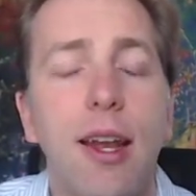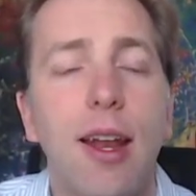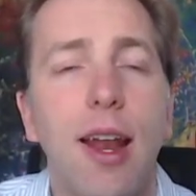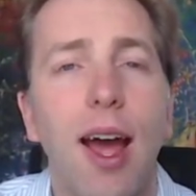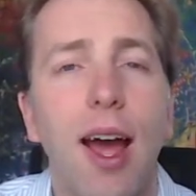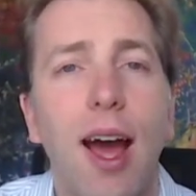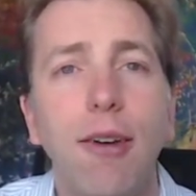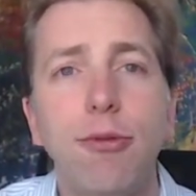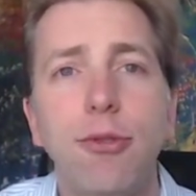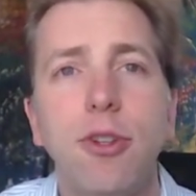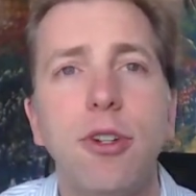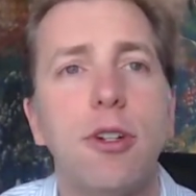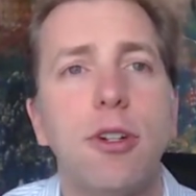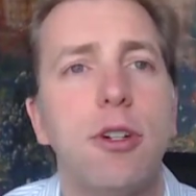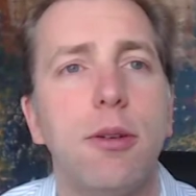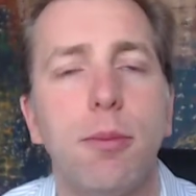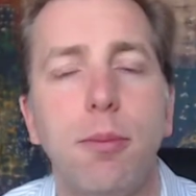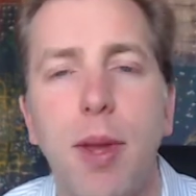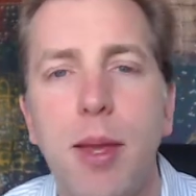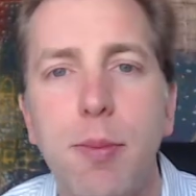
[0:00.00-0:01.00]

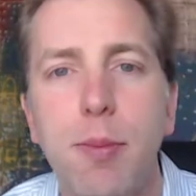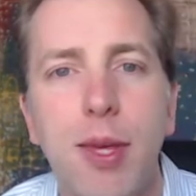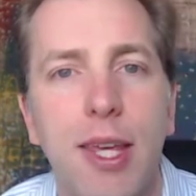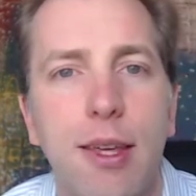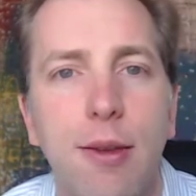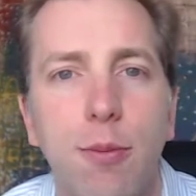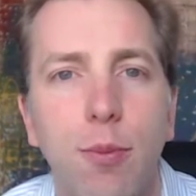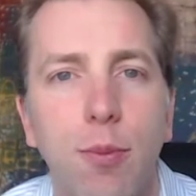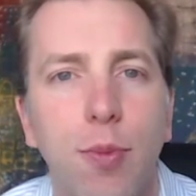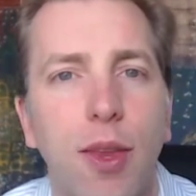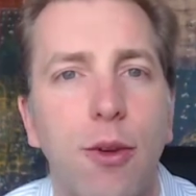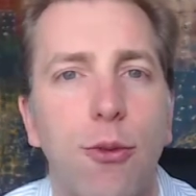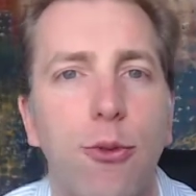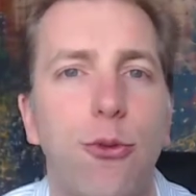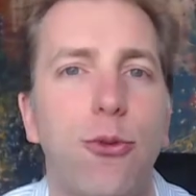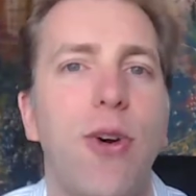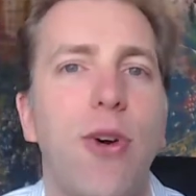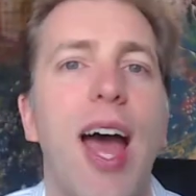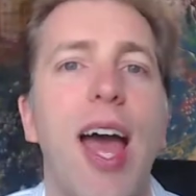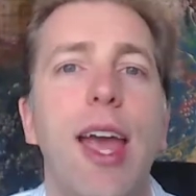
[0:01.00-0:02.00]
after maybe
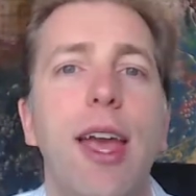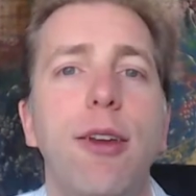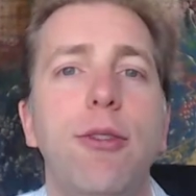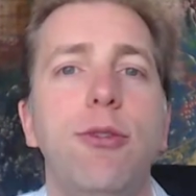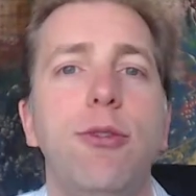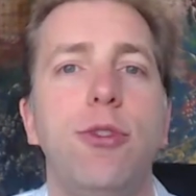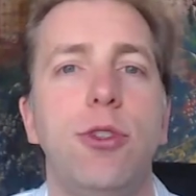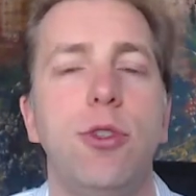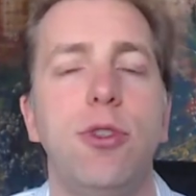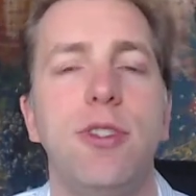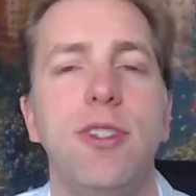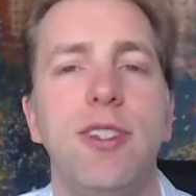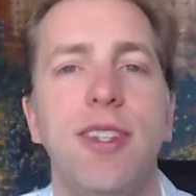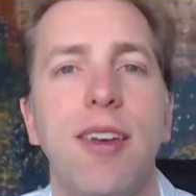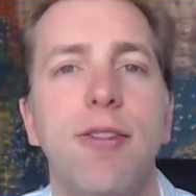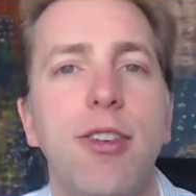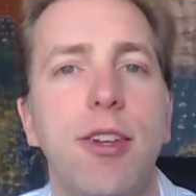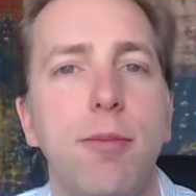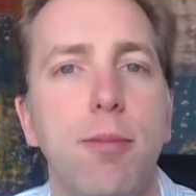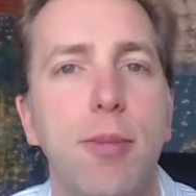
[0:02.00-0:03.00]
5 to
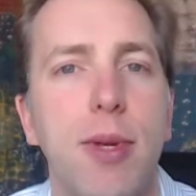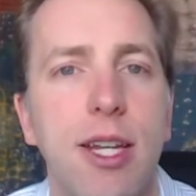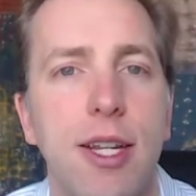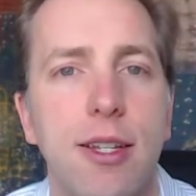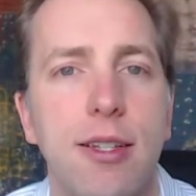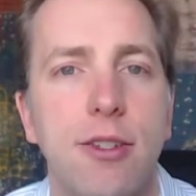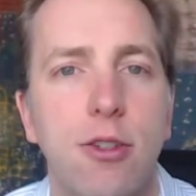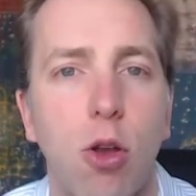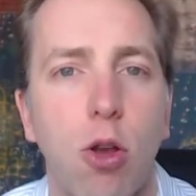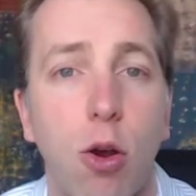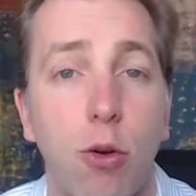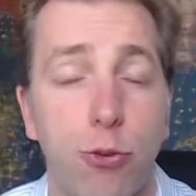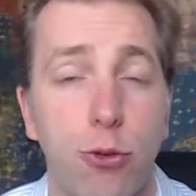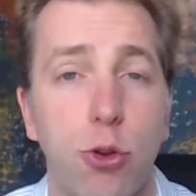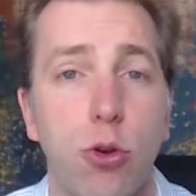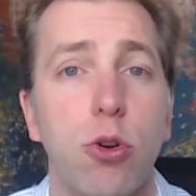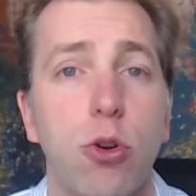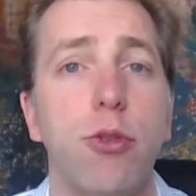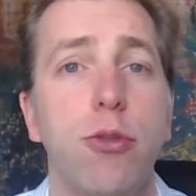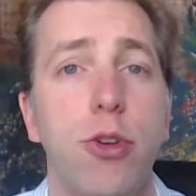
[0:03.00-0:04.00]
7 minutes of
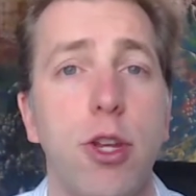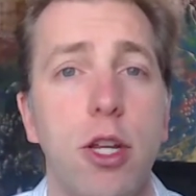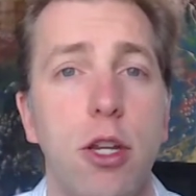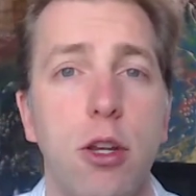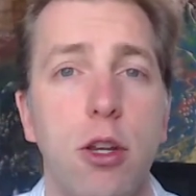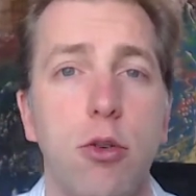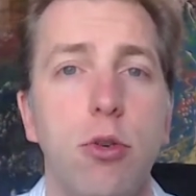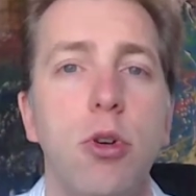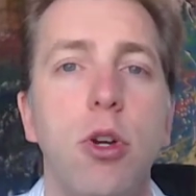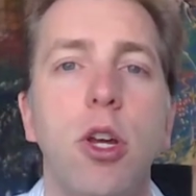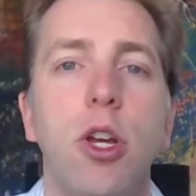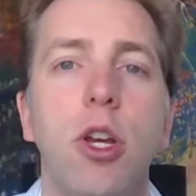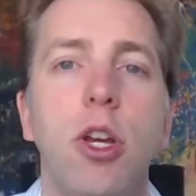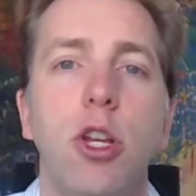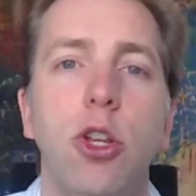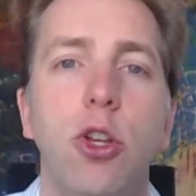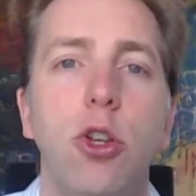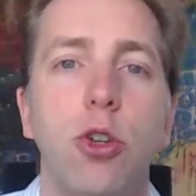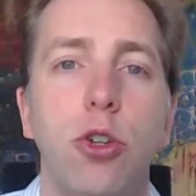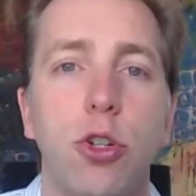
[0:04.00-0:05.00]
your video,
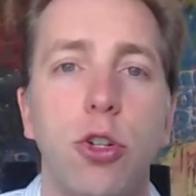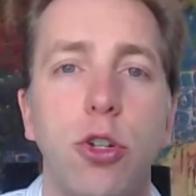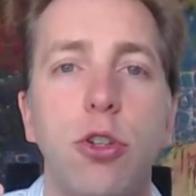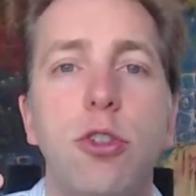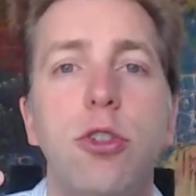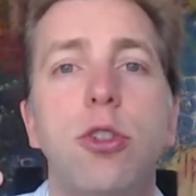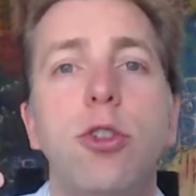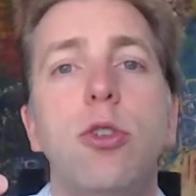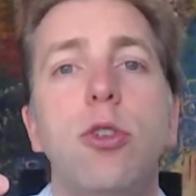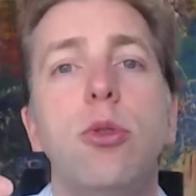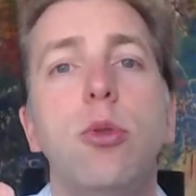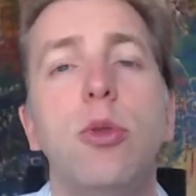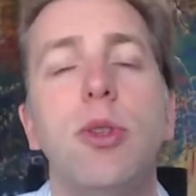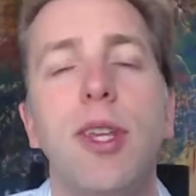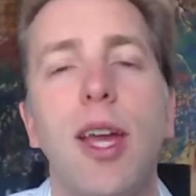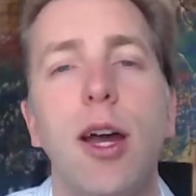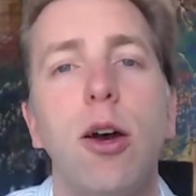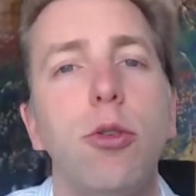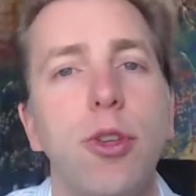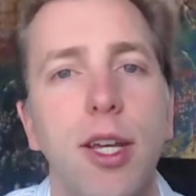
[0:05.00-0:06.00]
you're going to
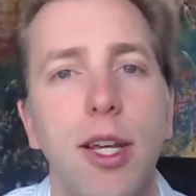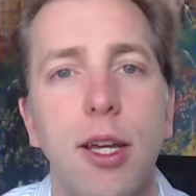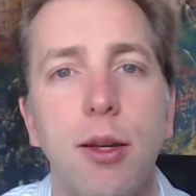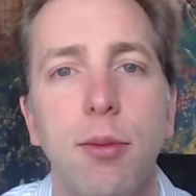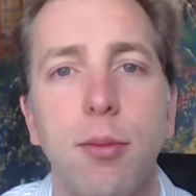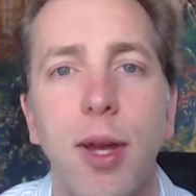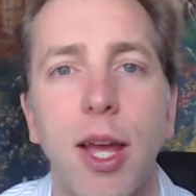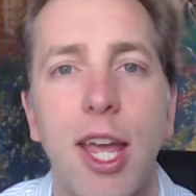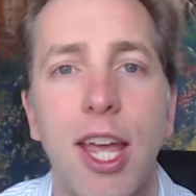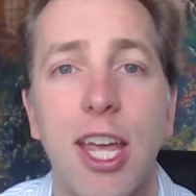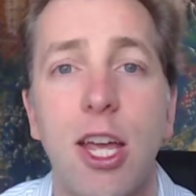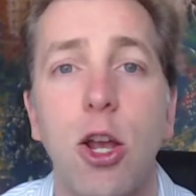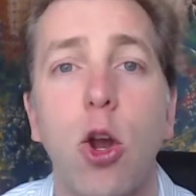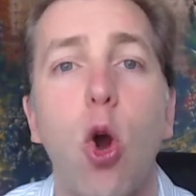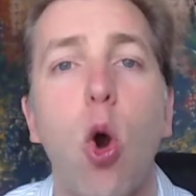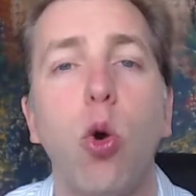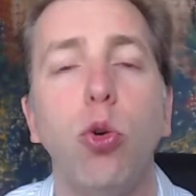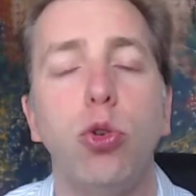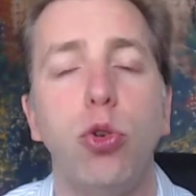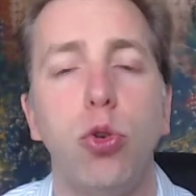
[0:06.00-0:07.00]
tell them a
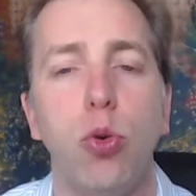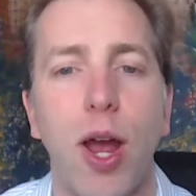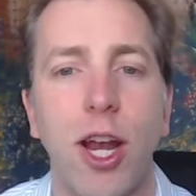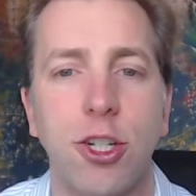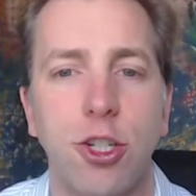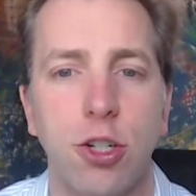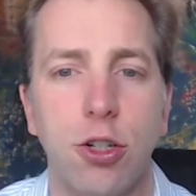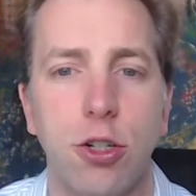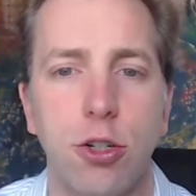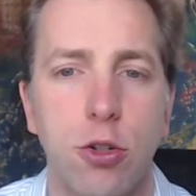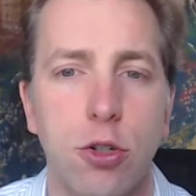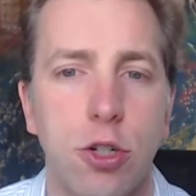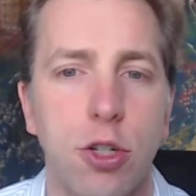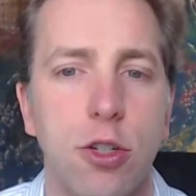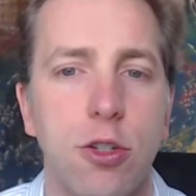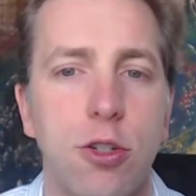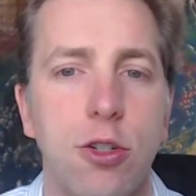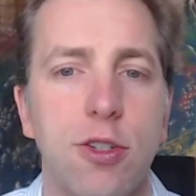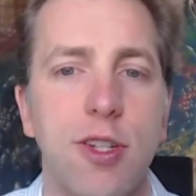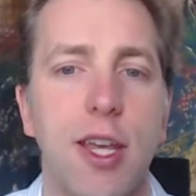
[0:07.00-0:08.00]
call to action. You're going
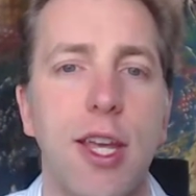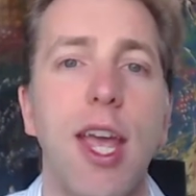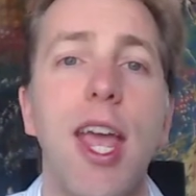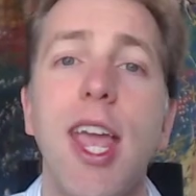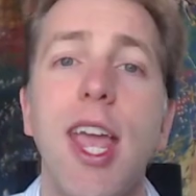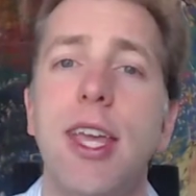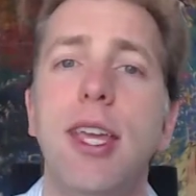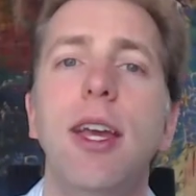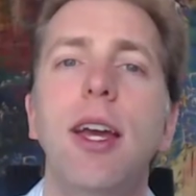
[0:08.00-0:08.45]
to say, hey,